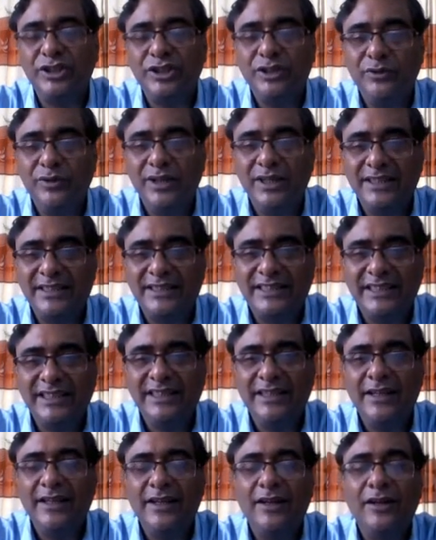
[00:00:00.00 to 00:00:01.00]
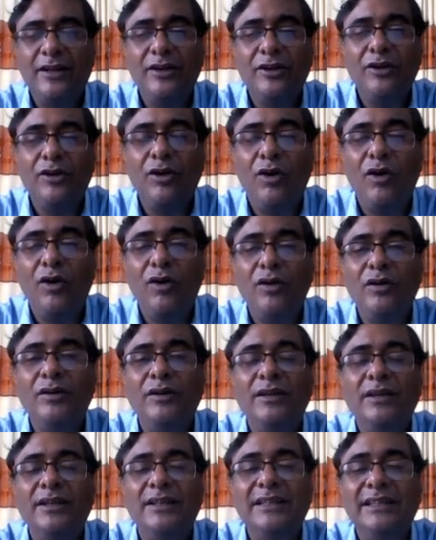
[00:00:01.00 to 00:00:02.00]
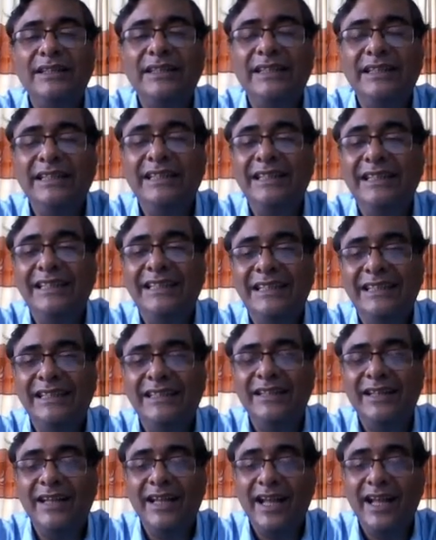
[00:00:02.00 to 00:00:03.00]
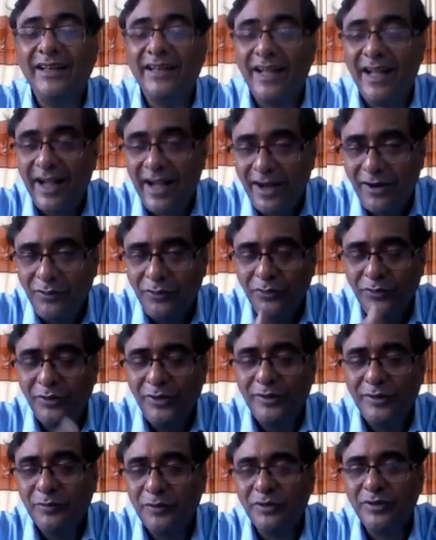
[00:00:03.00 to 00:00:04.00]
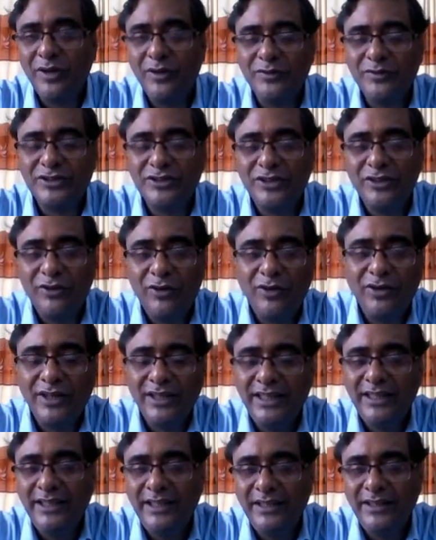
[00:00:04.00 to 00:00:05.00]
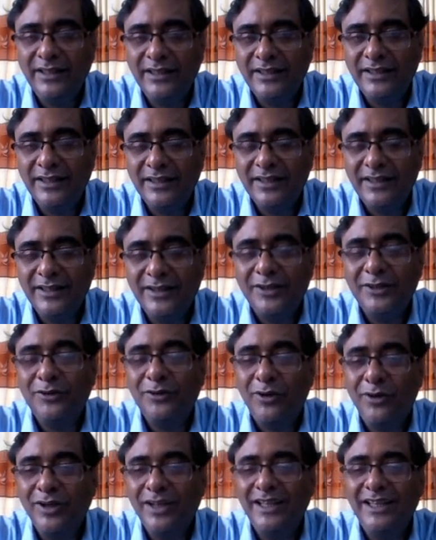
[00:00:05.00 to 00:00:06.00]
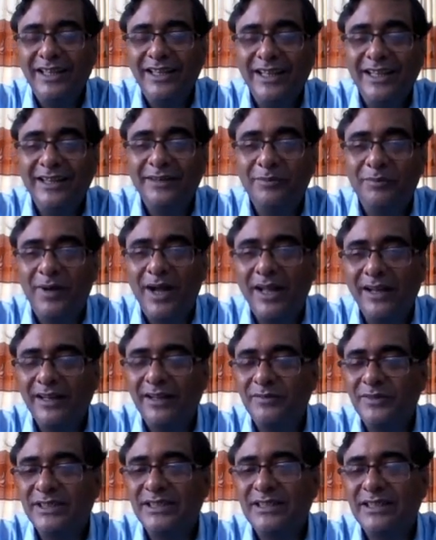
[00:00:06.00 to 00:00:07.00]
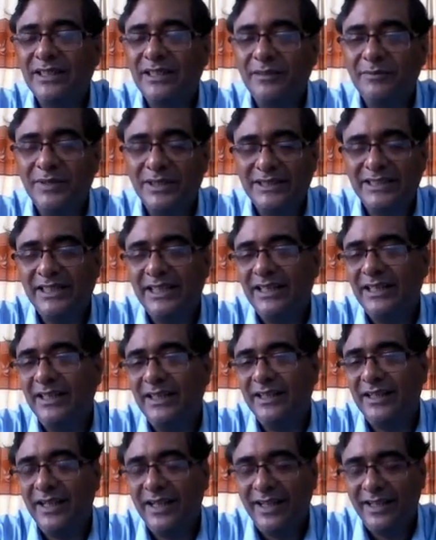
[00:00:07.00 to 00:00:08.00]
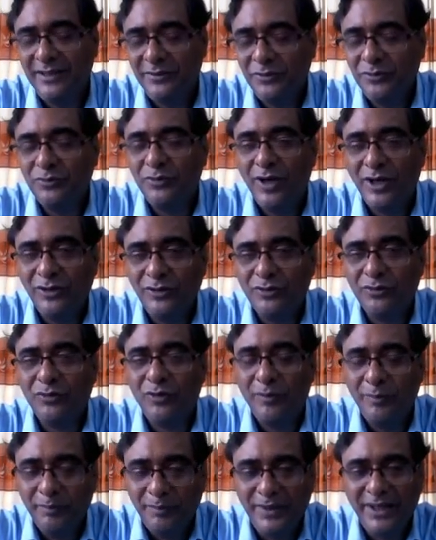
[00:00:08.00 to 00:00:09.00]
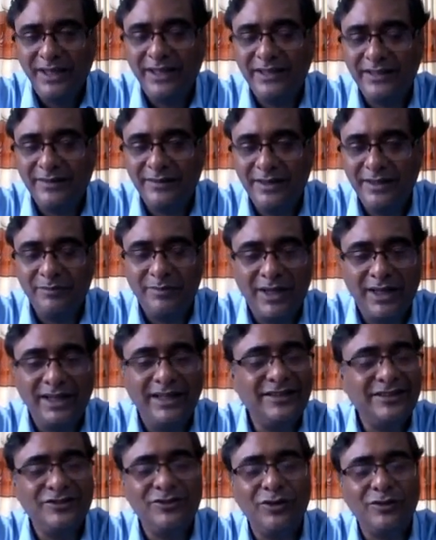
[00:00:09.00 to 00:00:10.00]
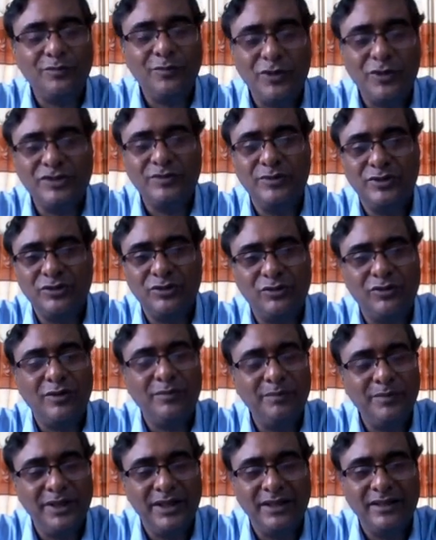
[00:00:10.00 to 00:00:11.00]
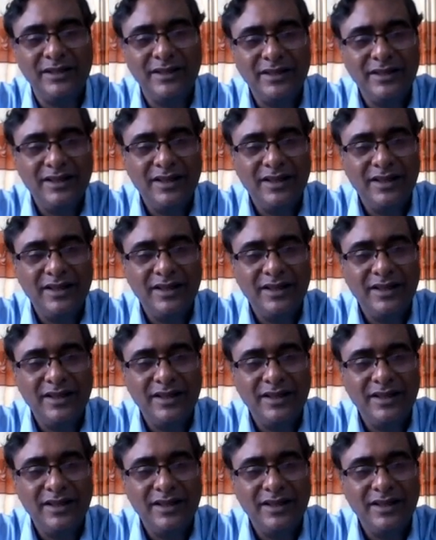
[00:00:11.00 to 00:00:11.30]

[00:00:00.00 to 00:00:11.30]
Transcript: you will see long E. And how we will pronounce long E? Long E in Bangla, basically if you want to compare it in Bangla, it's not possible to compare